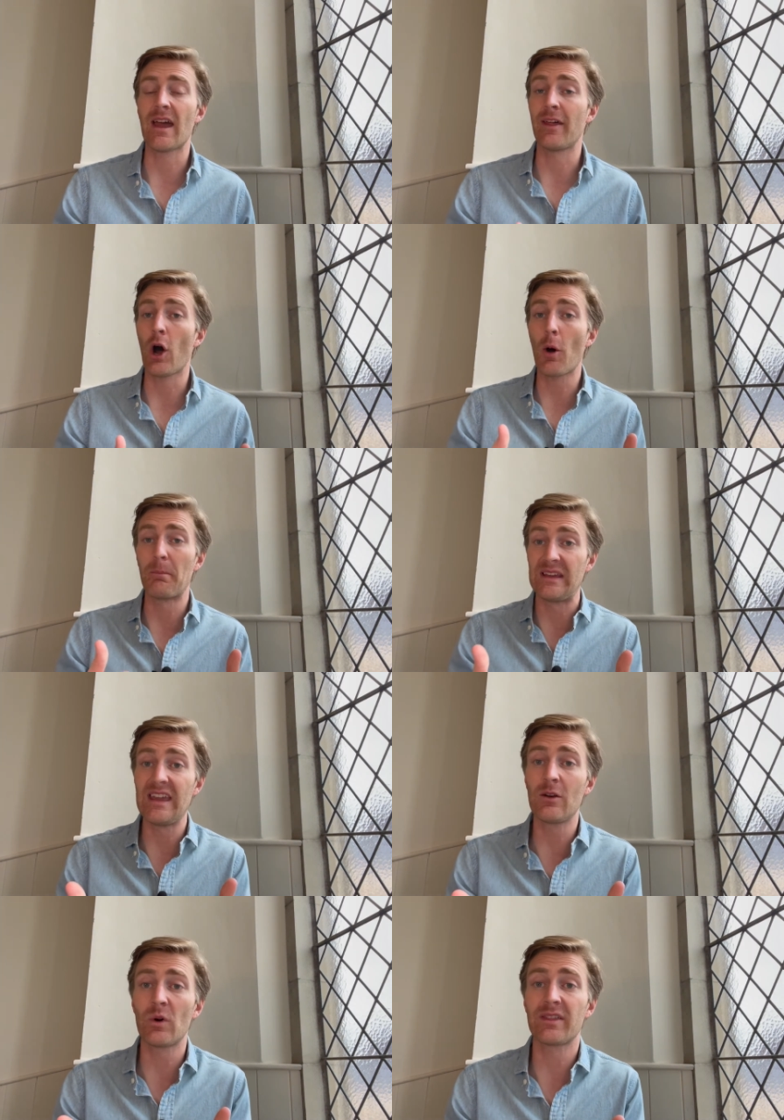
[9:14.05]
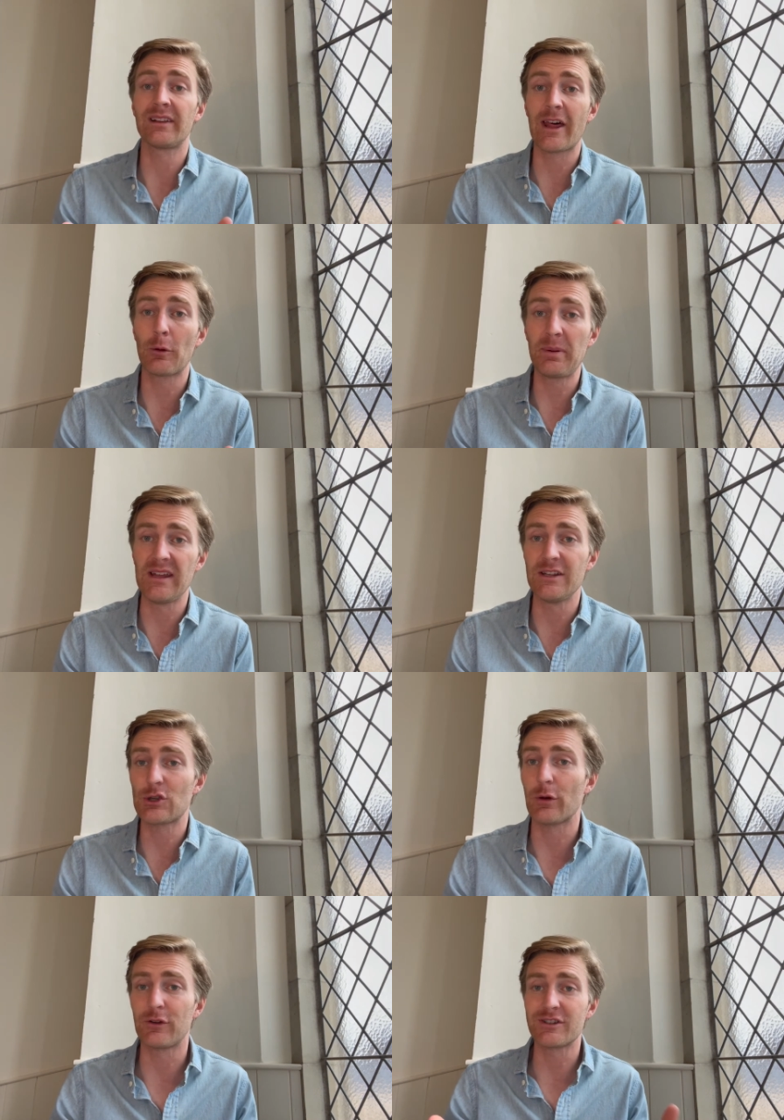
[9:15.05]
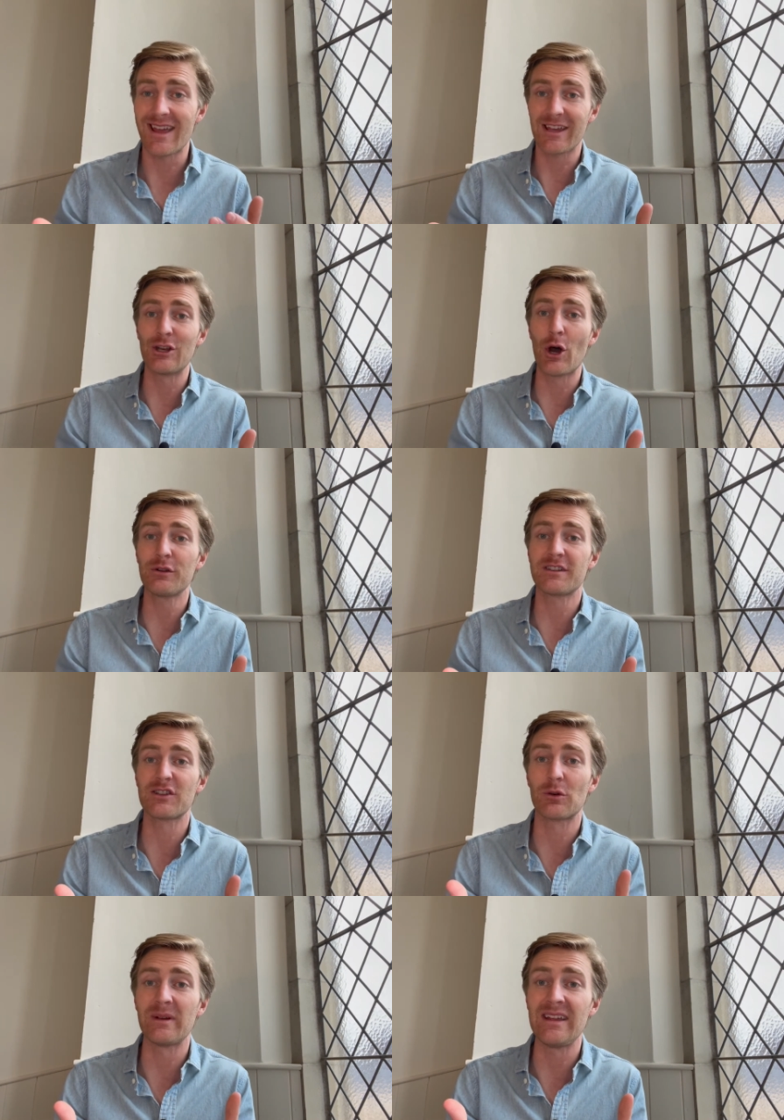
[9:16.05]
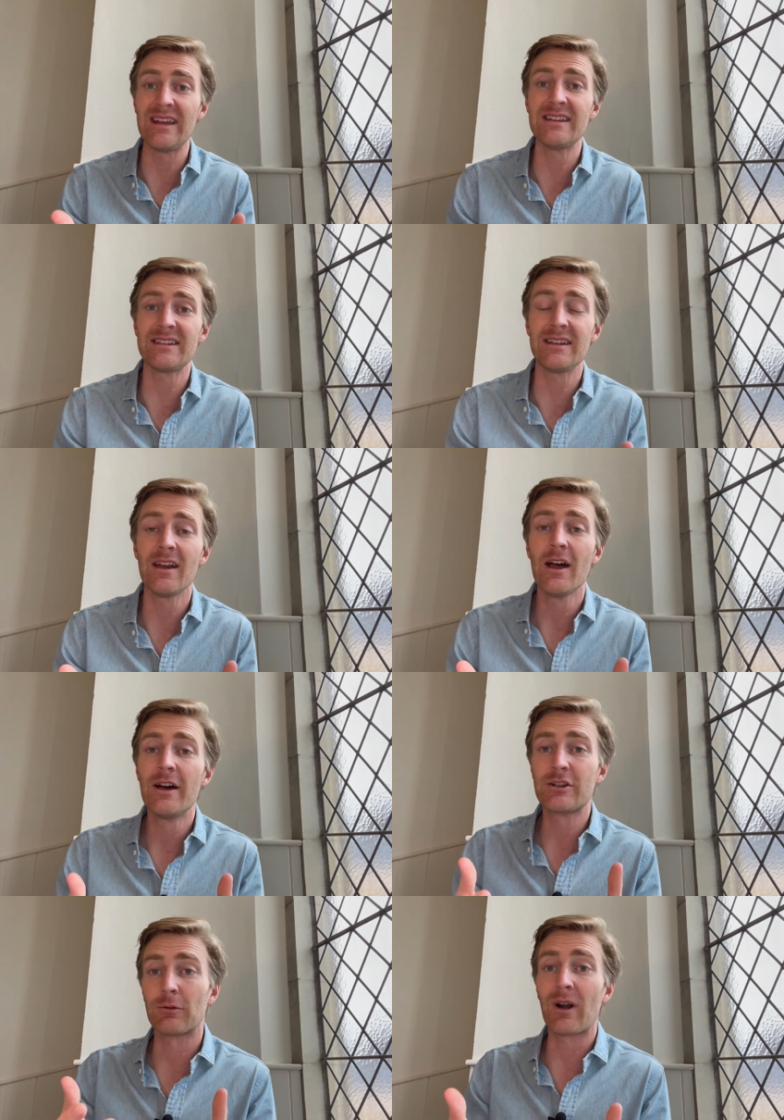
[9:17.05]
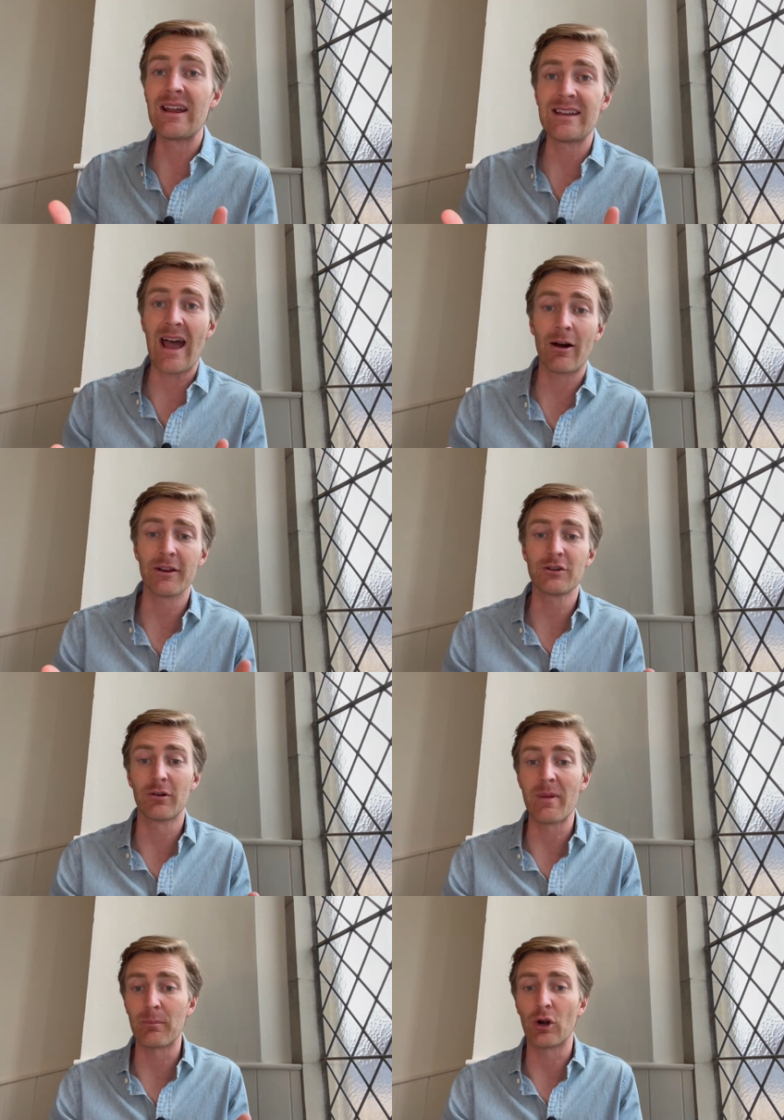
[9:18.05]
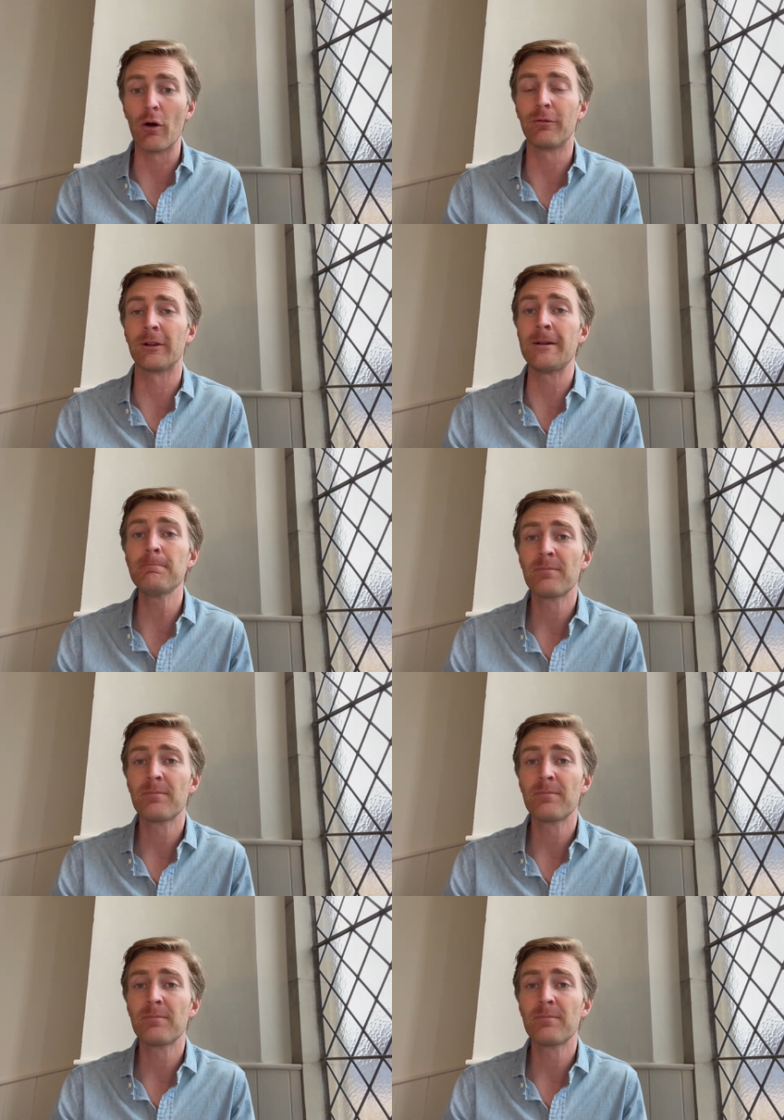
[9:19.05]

And they all begin with the letter P. So if you're taking notes, this will be easy to write down and to remember, hopefully.